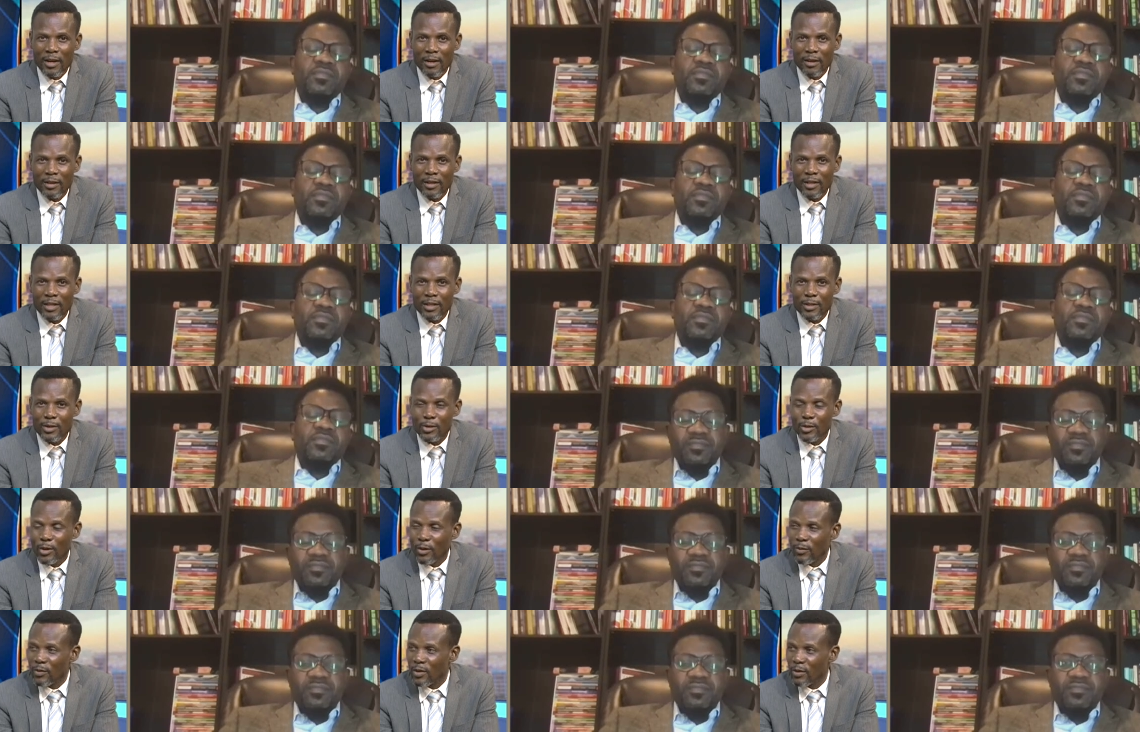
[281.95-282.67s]
Speaker 1: he has
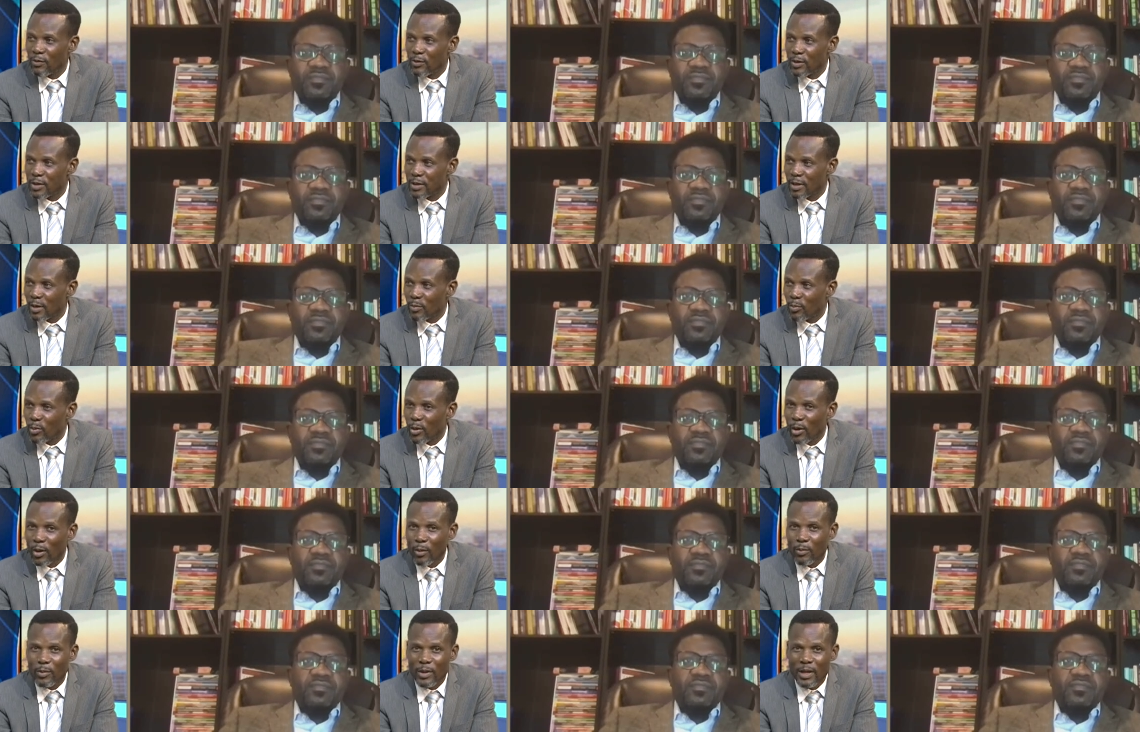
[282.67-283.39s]
solved the visa
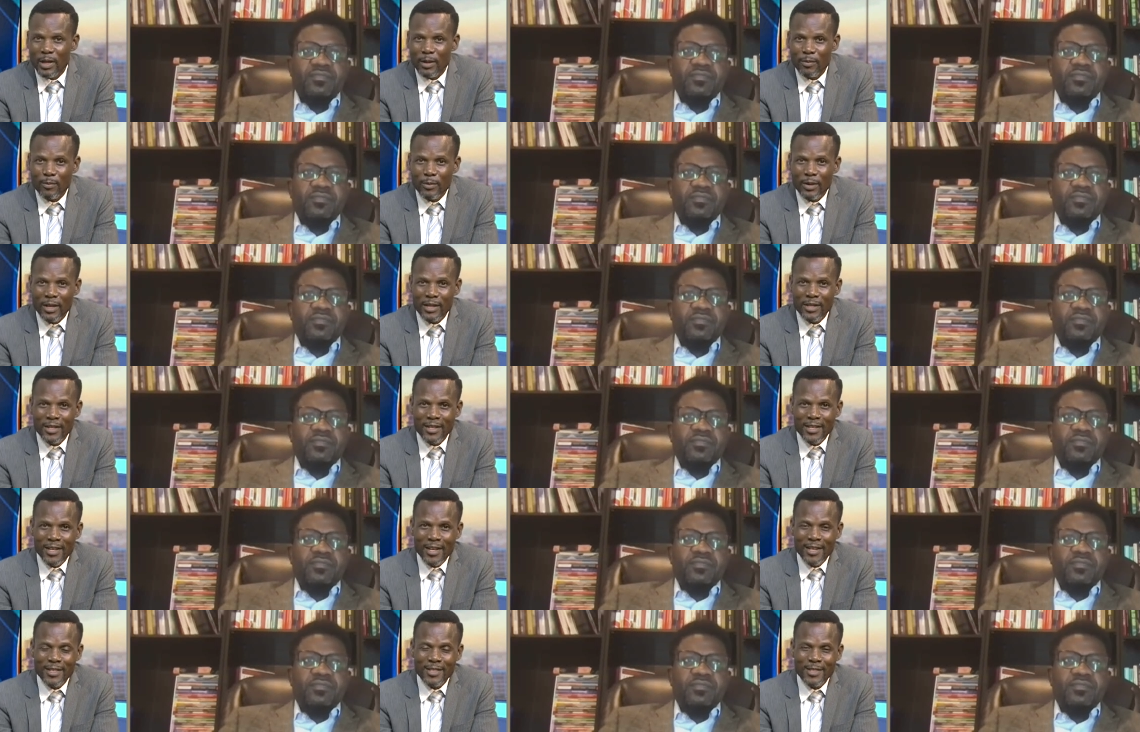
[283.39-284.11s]
problem, and the
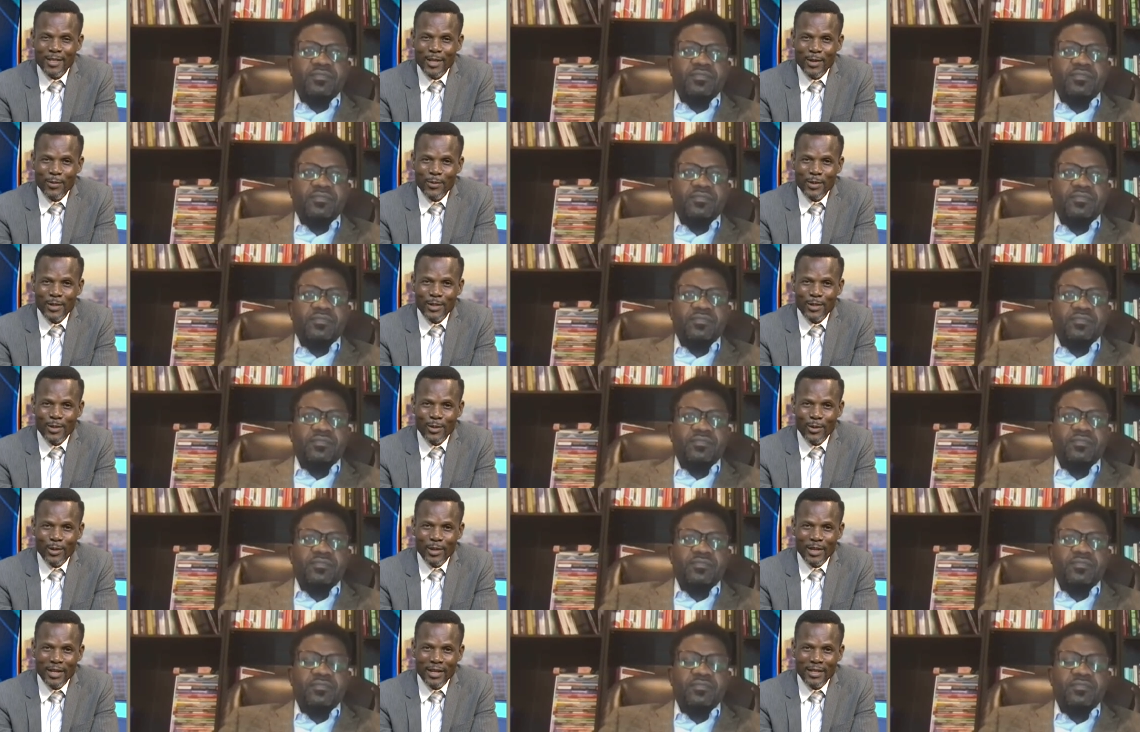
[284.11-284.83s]
next day we
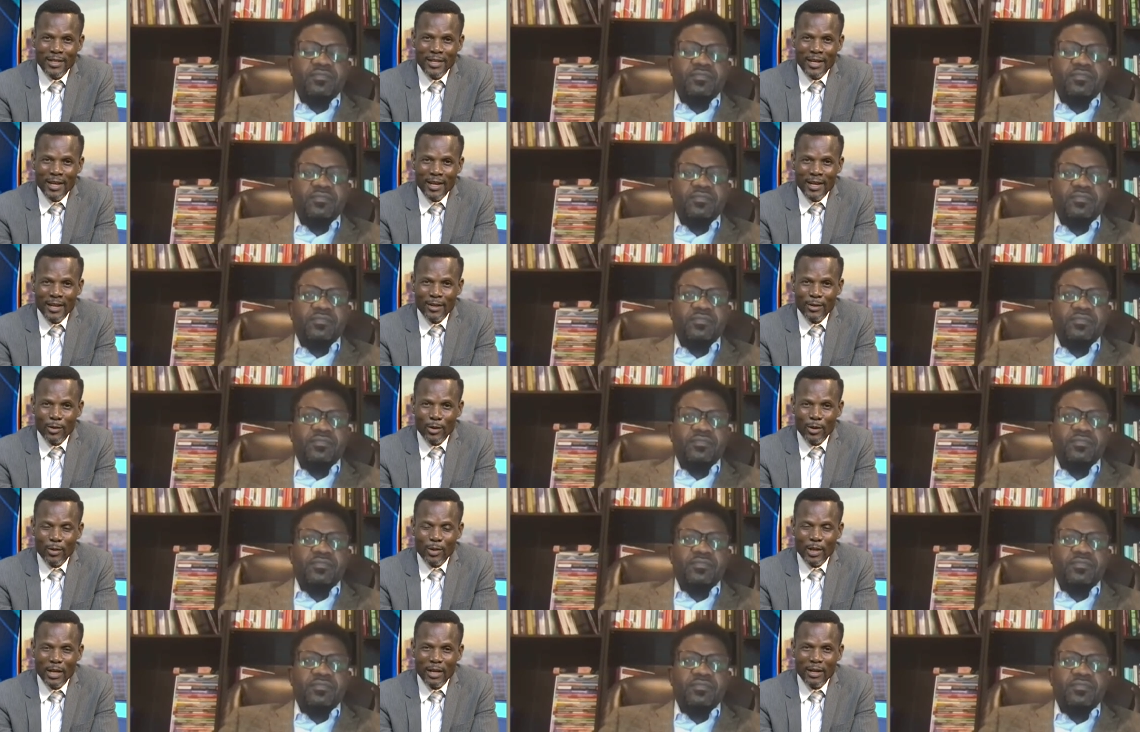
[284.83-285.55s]
saw that
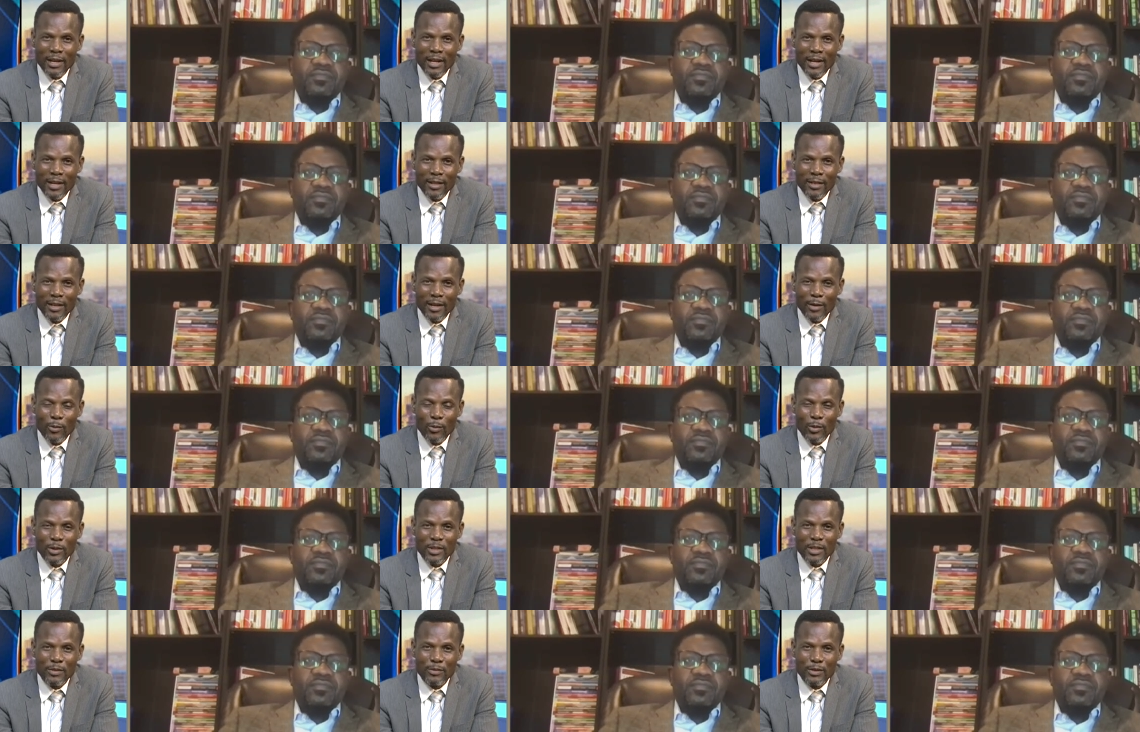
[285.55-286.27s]
nothing like that
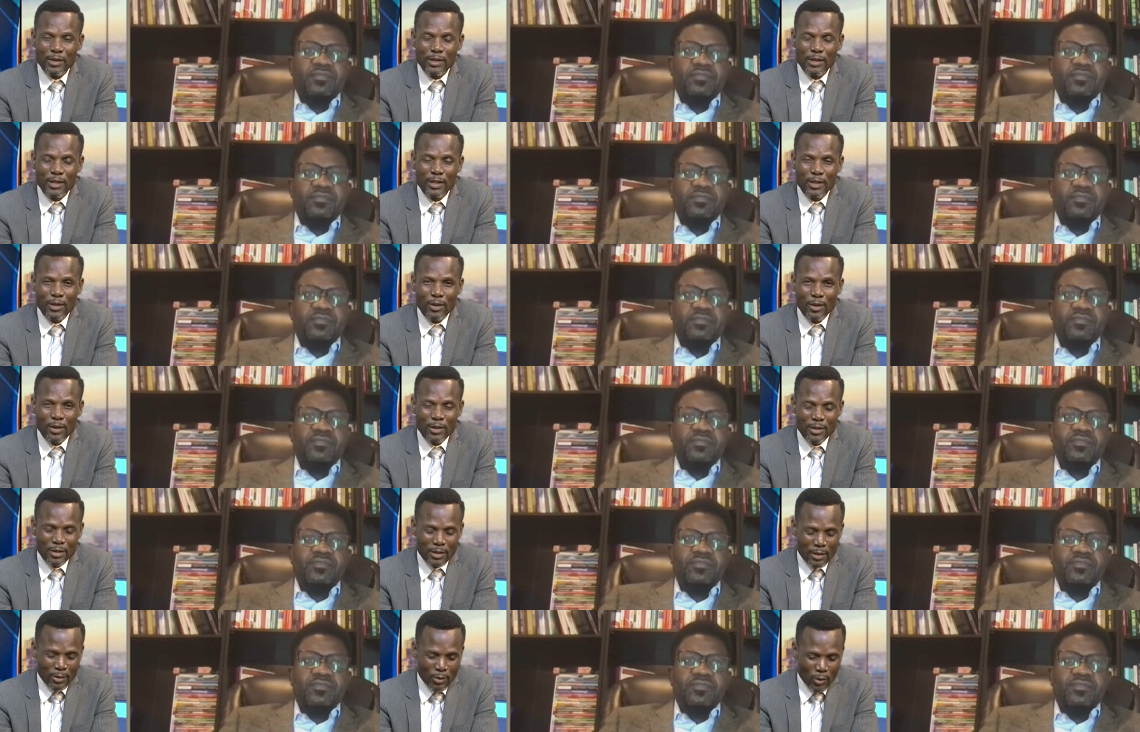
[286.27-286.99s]
was even
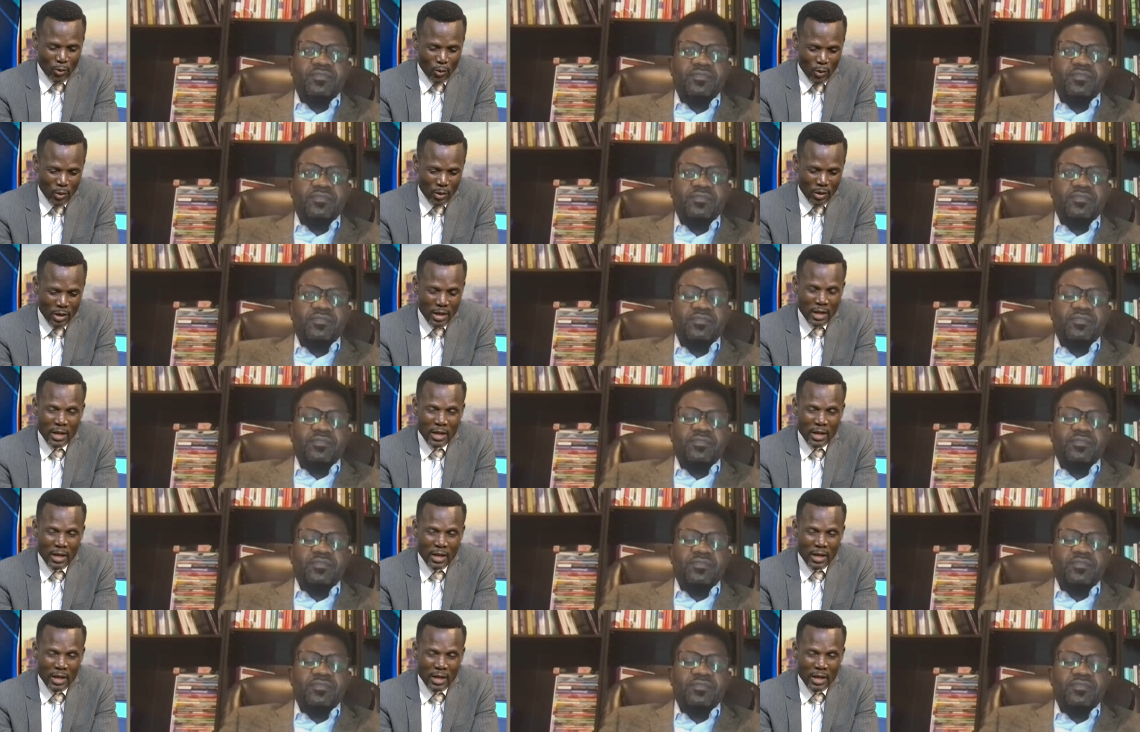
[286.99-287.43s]
discussed at all